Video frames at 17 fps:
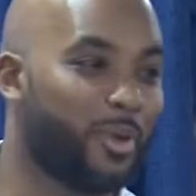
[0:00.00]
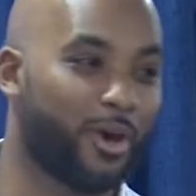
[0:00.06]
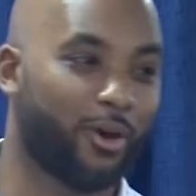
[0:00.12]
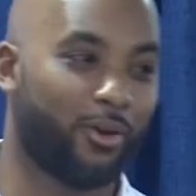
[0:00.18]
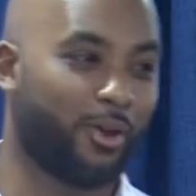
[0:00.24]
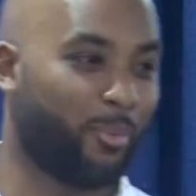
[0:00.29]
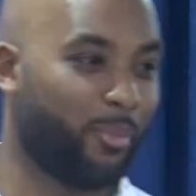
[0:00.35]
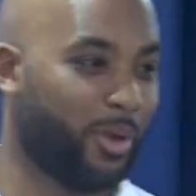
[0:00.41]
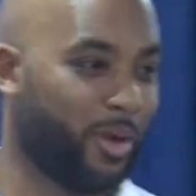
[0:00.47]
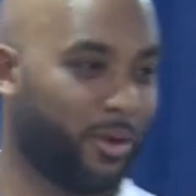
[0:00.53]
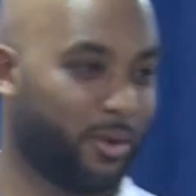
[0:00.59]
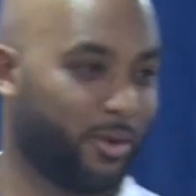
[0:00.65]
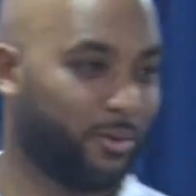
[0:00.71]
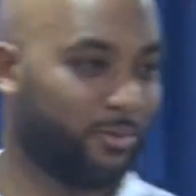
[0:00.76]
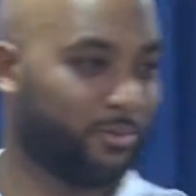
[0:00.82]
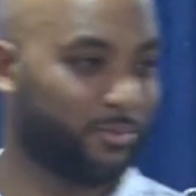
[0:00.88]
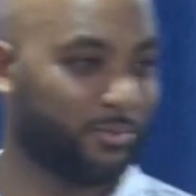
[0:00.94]

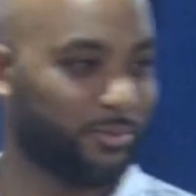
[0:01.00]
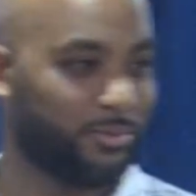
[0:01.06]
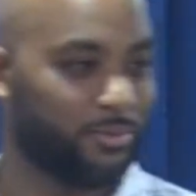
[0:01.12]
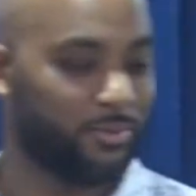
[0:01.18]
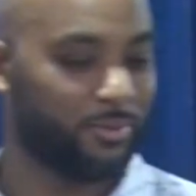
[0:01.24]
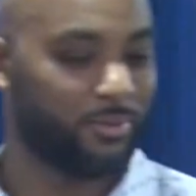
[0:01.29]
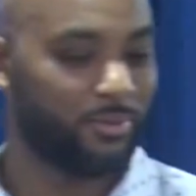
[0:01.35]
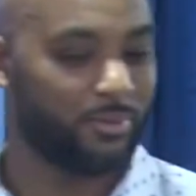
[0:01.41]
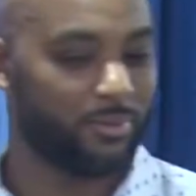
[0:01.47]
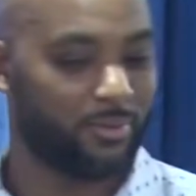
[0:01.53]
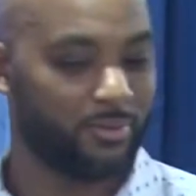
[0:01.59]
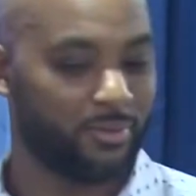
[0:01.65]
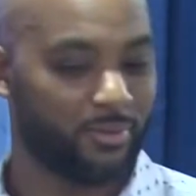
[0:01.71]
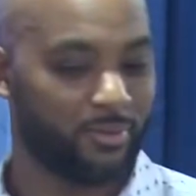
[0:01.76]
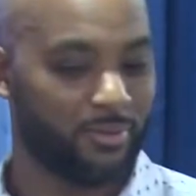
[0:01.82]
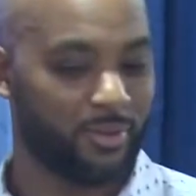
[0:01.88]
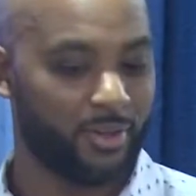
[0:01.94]
Build-A-Bear.
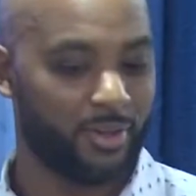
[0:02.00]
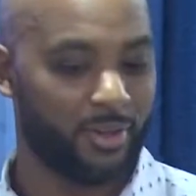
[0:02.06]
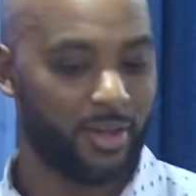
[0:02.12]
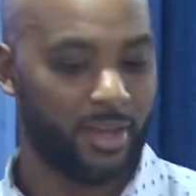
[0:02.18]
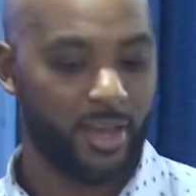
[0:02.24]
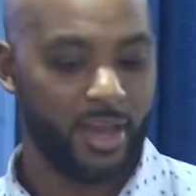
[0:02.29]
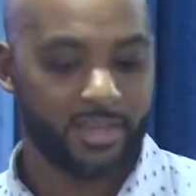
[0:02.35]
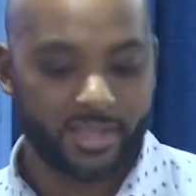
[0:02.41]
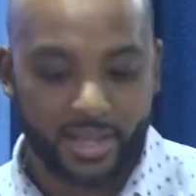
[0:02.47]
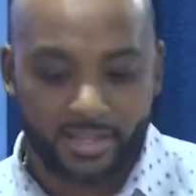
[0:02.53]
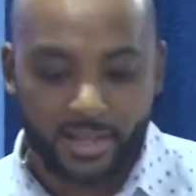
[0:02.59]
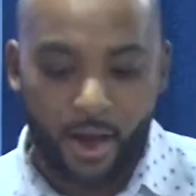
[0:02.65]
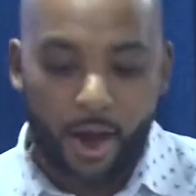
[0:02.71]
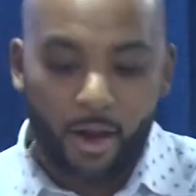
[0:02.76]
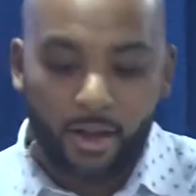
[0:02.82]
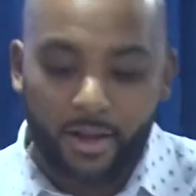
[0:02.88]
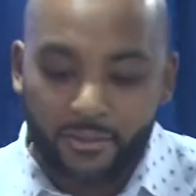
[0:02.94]
He says
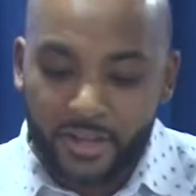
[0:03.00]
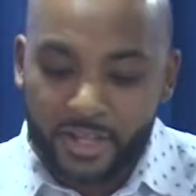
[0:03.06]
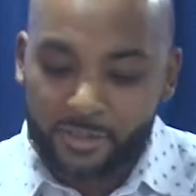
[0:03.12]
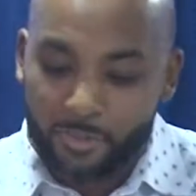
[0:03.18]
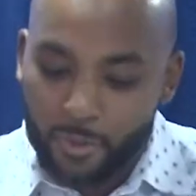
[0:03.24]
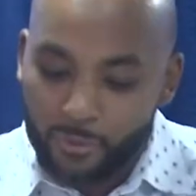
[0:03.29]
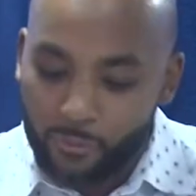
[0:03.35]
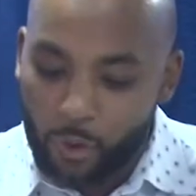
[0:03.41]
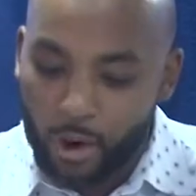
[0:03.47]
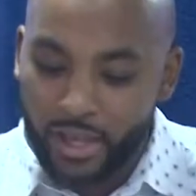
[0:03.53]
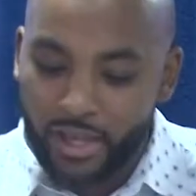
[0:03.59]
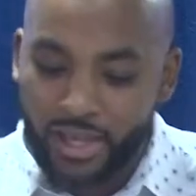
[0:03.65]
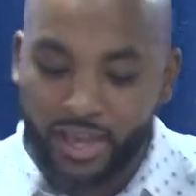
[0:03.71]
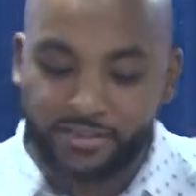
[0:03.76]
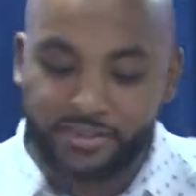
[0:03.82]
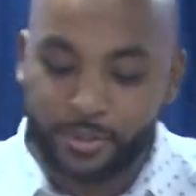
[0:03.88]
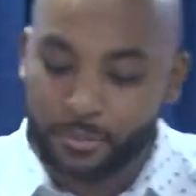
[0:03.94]
all of this before he
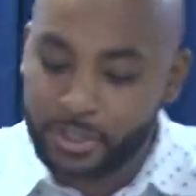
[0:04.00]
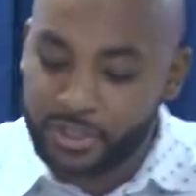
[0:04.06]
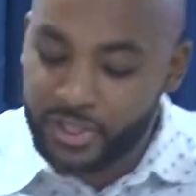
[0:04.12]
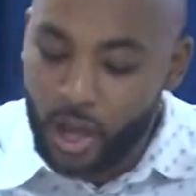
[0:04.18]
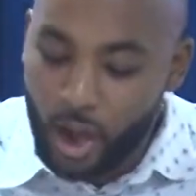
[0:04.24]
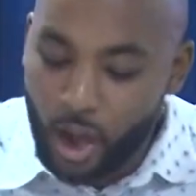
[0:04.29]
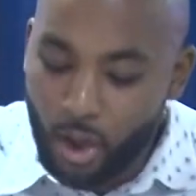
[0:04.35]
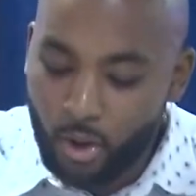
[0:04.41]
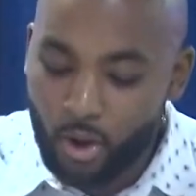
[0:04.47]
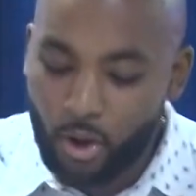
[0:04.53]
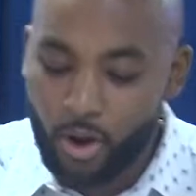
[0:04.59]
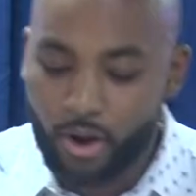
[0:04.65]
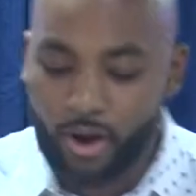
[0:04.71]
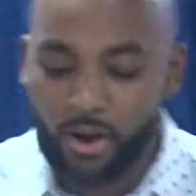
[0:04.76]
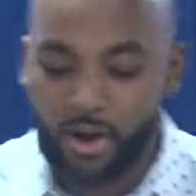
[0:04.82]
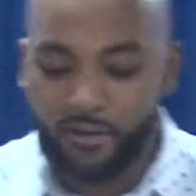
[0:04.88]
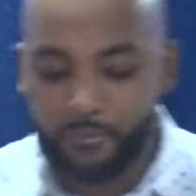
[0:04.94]
gives them the tall
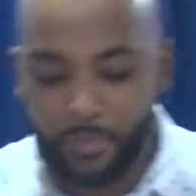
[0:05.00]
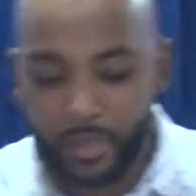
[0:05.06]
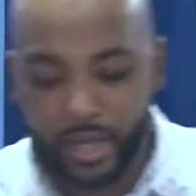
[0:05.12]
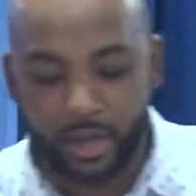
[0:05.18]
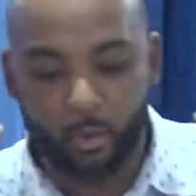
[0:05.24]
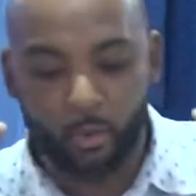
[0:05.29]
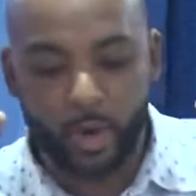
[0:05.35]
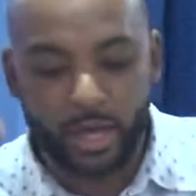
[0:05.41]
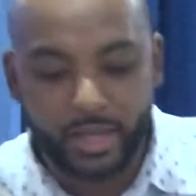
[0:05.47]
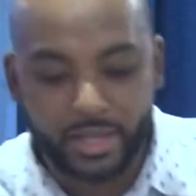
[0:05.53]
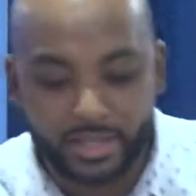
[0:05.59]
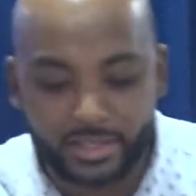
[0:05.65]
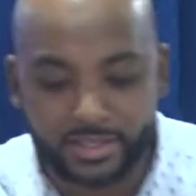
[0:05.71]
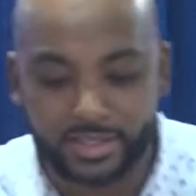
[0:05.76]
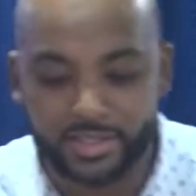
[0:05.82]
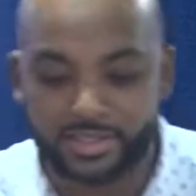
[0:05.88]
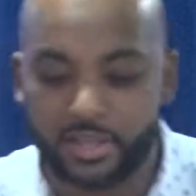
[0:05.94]
order of being
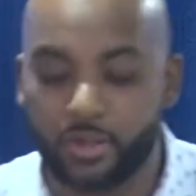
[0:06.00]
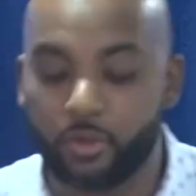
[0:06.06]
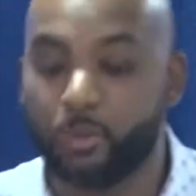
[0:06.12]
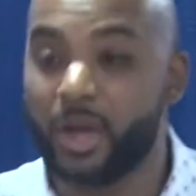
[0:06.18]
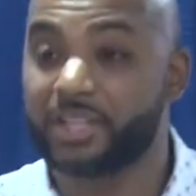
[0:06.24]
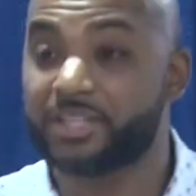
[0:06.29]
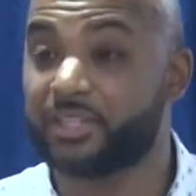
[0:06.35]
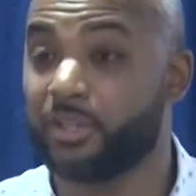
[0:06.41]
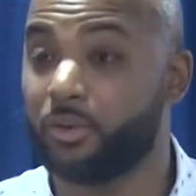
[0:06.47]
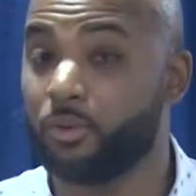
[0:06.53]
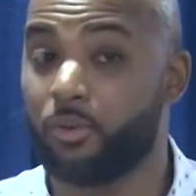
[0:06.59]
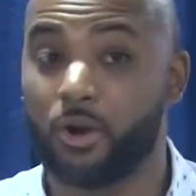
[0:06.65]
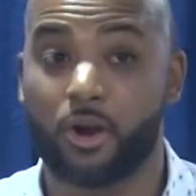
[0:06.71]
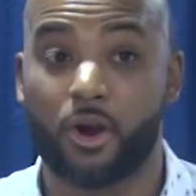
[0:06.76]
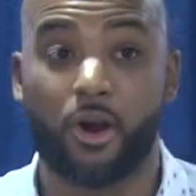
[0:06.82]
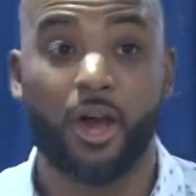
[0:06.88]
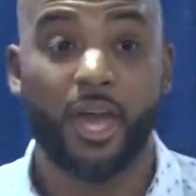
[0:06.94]
witnesses to the rest of the
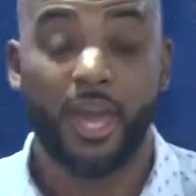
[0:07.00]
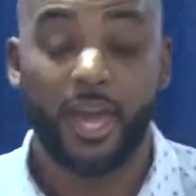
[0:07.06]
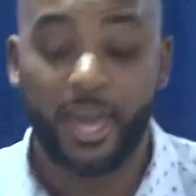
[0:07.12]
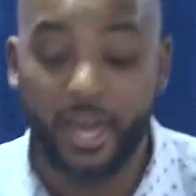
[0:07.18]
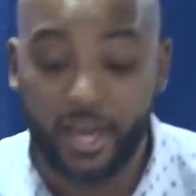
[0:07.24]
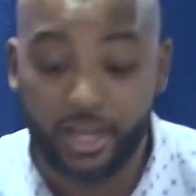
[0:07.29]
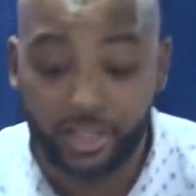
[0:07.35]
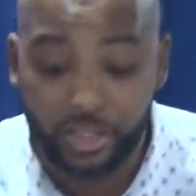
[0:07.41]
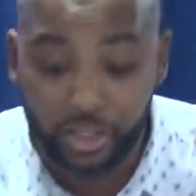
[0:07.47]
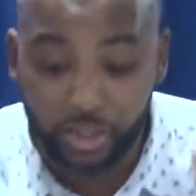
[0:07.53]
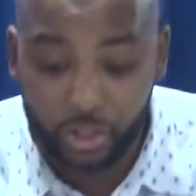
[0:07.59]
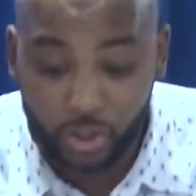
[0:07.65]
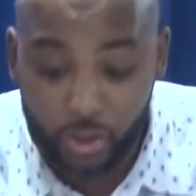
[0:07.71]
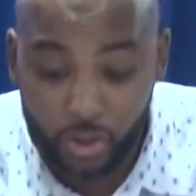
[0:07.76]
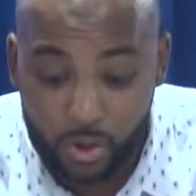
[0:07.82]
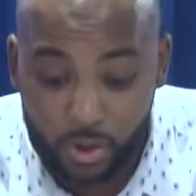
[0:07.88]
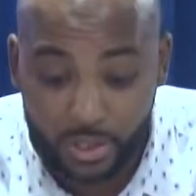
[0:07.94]
world. He
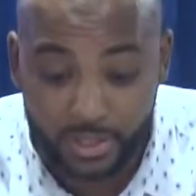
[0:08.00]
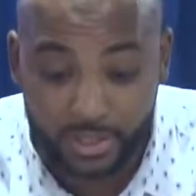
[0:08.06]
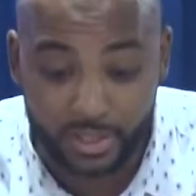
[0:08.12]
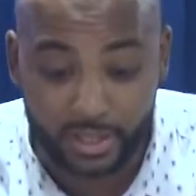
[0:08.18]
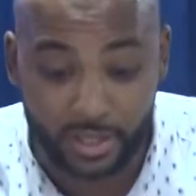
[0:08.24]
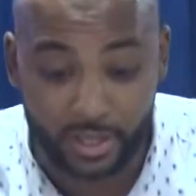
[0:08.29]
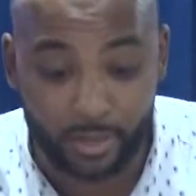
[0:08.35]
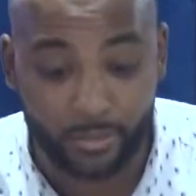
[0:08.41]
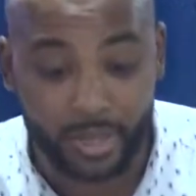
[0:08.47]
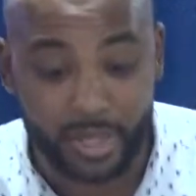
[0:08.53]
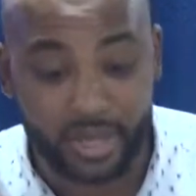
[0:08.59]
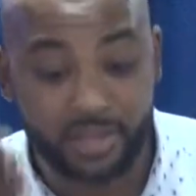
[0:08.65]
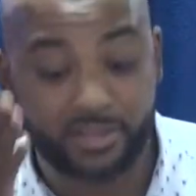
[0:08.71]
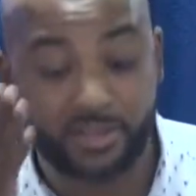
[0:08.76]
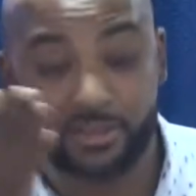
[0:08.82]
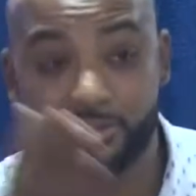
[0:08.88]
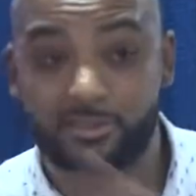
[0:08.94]
assures them in
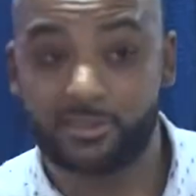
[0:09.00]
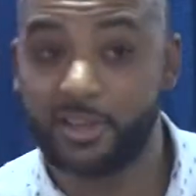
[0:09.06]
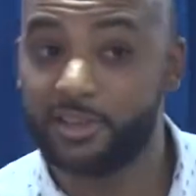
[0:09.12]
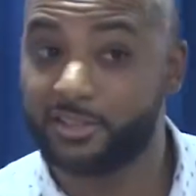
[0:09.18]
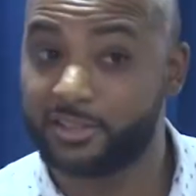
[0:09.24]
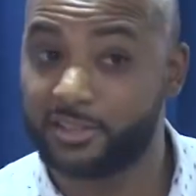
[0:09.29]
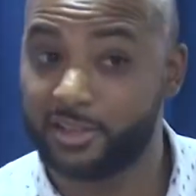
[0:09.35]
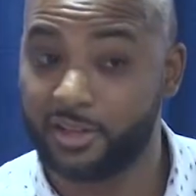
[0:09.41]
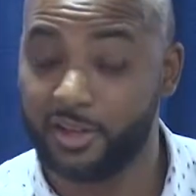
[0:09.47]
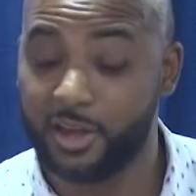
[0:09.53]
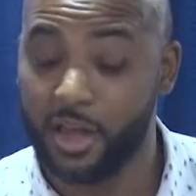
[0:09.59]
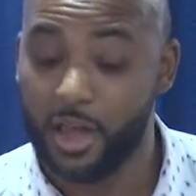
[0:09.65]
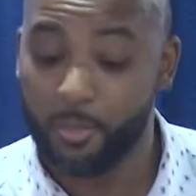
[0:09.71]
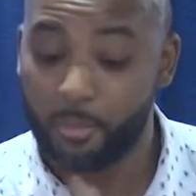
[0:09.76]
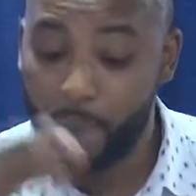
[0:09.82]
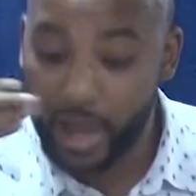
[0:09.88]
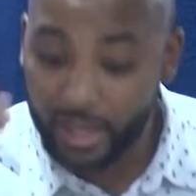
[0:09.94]
his ascension
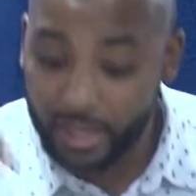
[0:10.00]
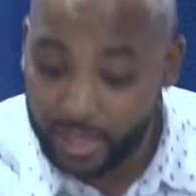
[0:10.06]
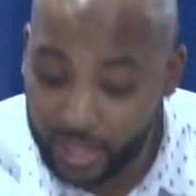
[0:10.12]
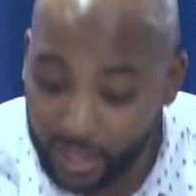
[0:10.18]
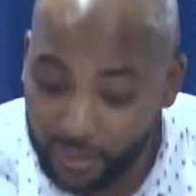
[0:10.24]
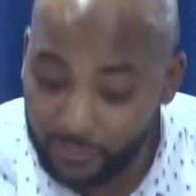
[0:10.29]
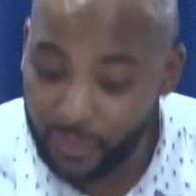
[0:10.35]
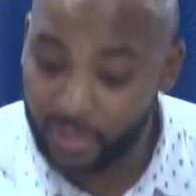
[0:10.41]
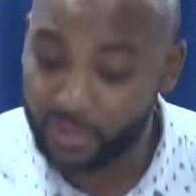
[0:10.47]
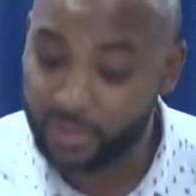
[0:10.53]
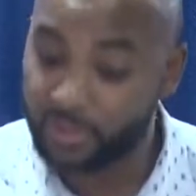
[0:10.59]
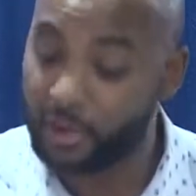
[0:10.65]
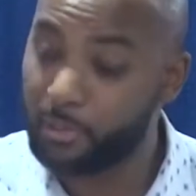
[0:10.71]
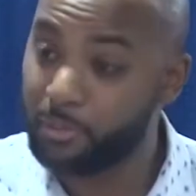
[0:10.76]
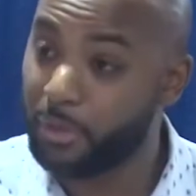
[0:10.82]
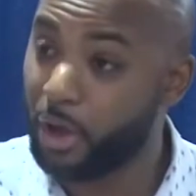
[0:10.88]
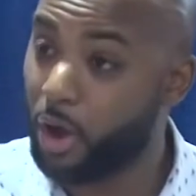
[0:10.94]
by giving
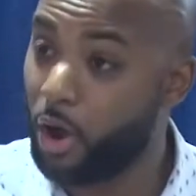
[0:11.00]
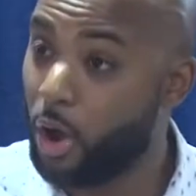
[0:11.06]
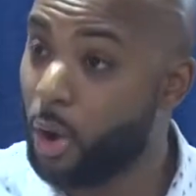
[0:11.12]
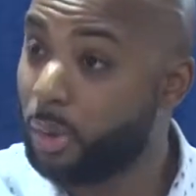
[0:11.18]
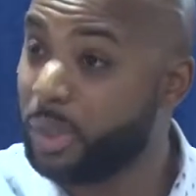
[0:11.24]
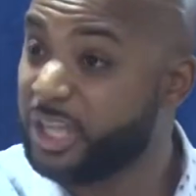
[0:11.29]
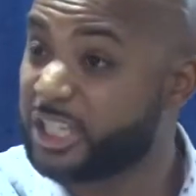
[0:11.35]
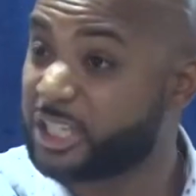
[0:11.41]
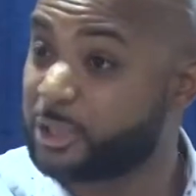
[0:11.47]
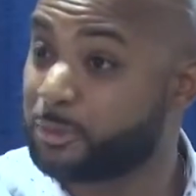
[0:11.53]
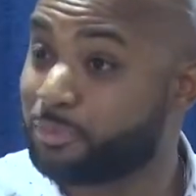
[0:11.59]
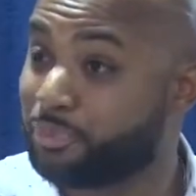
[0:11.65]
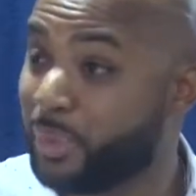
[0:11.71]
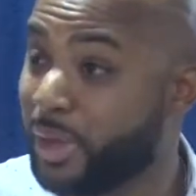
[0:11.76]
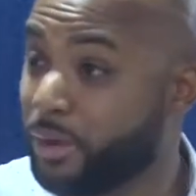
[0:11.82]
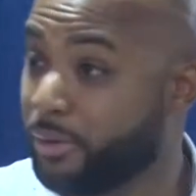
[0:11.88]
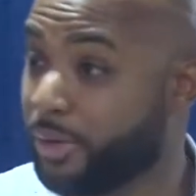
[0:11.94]
them the Holy
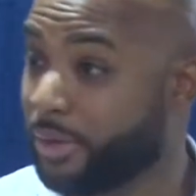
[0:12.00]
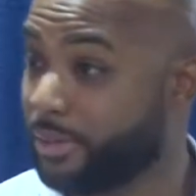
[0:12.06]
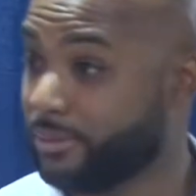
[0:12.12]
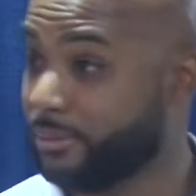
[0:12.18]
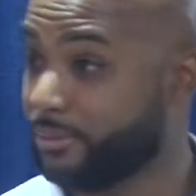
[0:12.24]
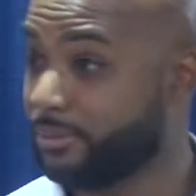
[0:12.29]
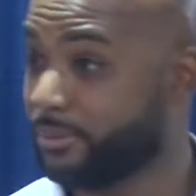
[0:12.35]
Spirit,